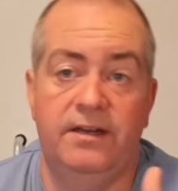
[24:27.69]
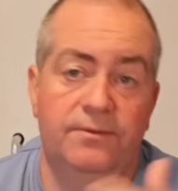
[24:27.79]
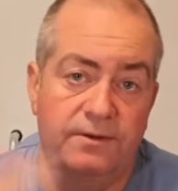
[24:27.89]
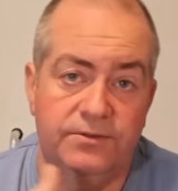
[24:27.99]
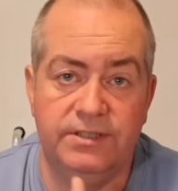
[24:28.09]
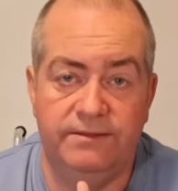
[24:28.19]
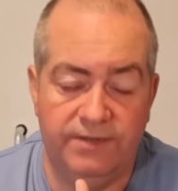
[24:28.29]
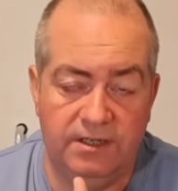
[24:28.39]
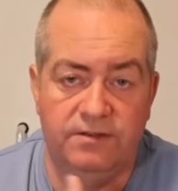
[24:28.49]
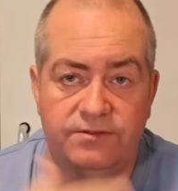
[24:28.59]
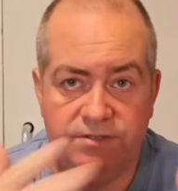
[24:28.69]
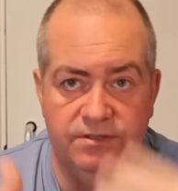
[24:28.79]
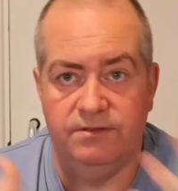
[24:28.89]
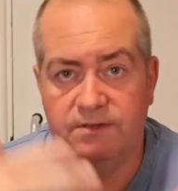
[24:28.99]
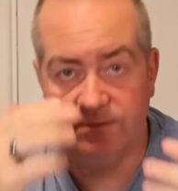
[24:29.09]
Anyone who's seen
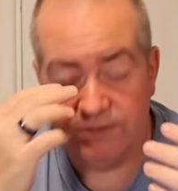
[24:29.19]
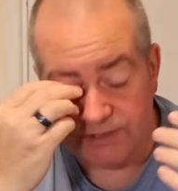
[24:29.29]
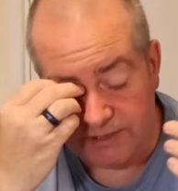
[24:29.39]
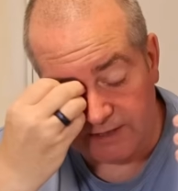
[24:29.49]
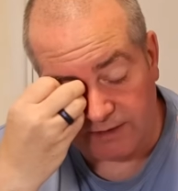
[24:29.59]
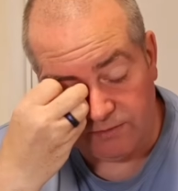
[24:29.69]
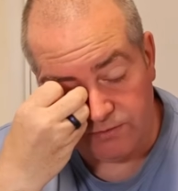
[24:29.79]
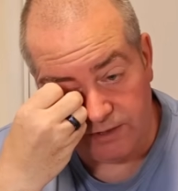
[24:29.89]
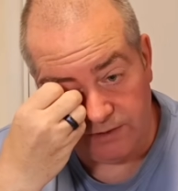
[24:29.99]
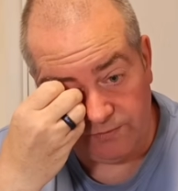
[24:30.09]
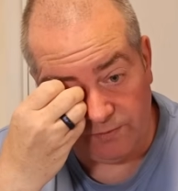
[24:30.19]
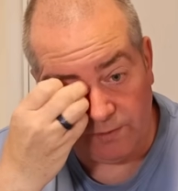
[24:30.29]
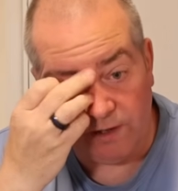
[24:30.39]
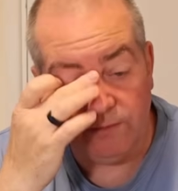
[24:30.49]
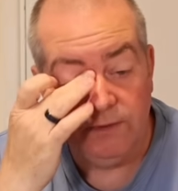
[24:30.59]
videos have known that she's had gallstones for a
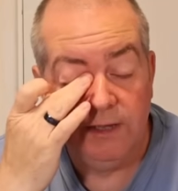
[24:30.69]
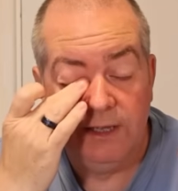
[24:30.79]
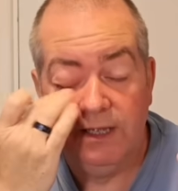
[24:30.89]
while,